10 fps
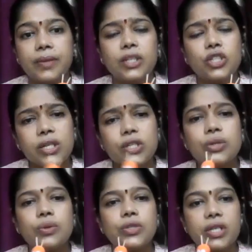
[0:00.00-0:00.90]

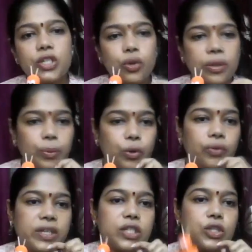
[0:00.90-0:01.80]
Just to
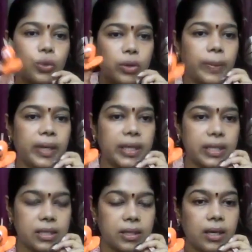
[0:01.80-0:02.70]
improve its
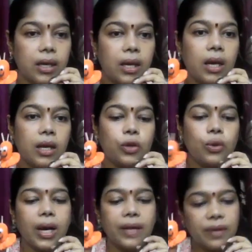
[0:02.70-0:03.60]
durability.
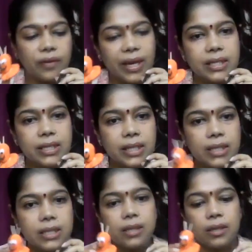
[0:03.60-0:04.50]
Otherwise
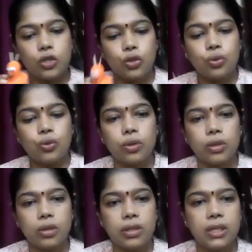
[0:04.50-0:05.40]
these
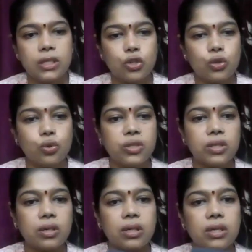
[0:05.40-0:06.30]
two
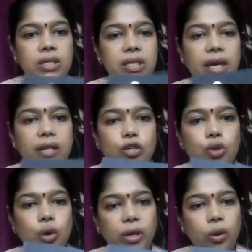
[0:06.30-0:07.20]
circles can
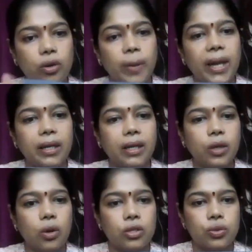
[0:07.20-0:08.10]
join automatically
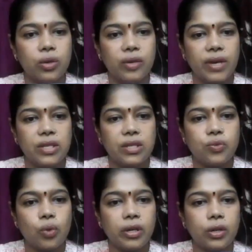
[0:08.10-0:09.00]
also. If I just
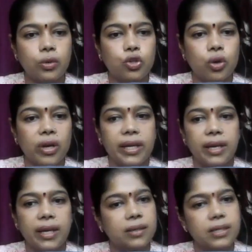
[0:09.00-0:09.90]
wanted to join it
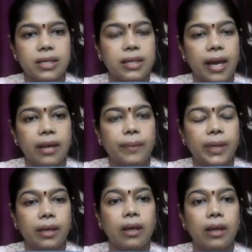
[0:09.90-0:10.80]
like this, it can
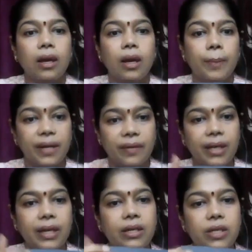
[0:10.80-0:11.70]
be, but
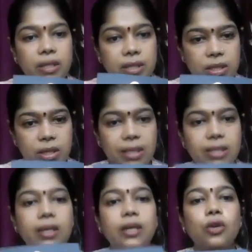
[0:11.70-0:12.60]
then it is
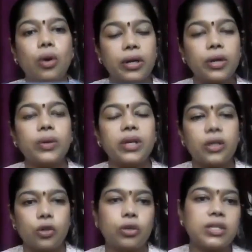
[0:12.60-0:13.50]
just in order to
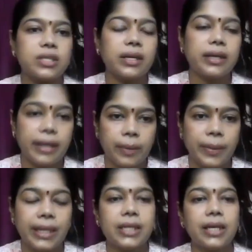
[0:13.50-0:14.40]
increase the
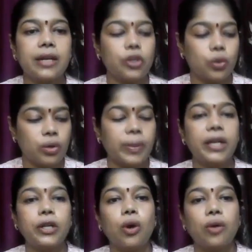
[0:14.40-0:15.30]
credibility and
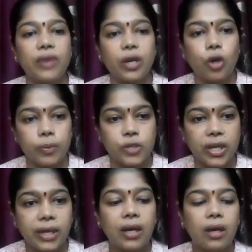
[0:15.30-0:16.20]
durability of our
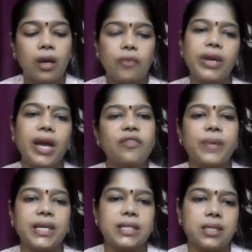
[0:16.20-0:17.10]
object, we have
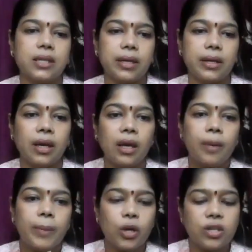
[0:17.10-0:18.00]
pasted it.
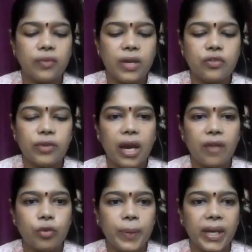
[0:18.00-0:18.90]
Because once we have
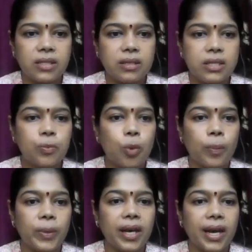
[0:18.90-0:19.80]
to paste these
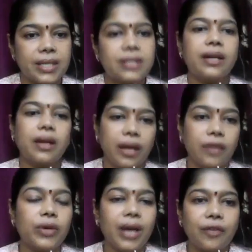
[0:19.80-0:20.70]
poppy eyes, then again
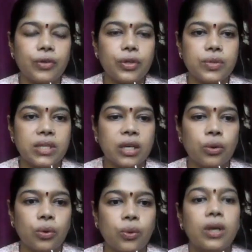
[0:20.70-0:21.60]
we have to use a
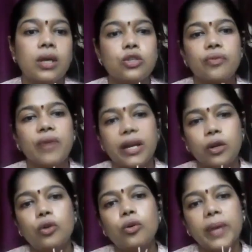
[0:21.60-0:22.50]
glue. So why
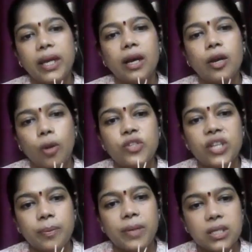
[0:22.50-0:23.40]
not to make our
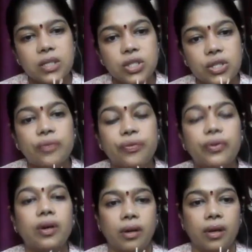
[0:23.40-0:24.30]
object much
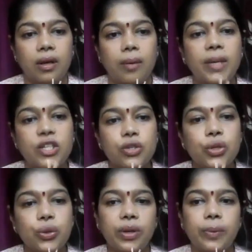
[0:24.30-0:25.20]
stiffer, much
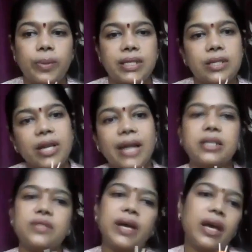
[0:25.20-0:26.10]
durable? So that
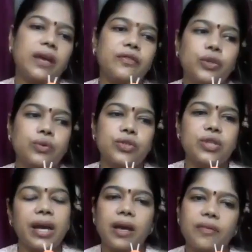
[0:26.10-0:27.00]
is why
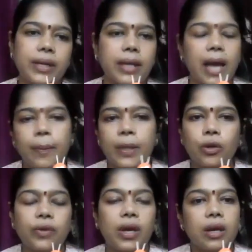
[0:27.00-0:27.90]
I have been in habit
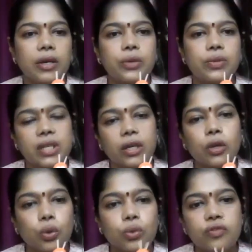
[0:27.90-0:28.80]
of using
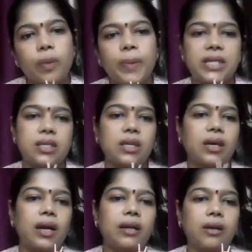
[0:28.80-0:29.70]
glues for pasting
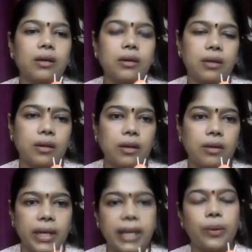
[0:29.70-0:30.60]
our
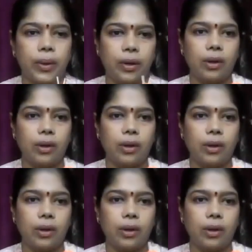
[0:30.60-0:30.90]
clay work.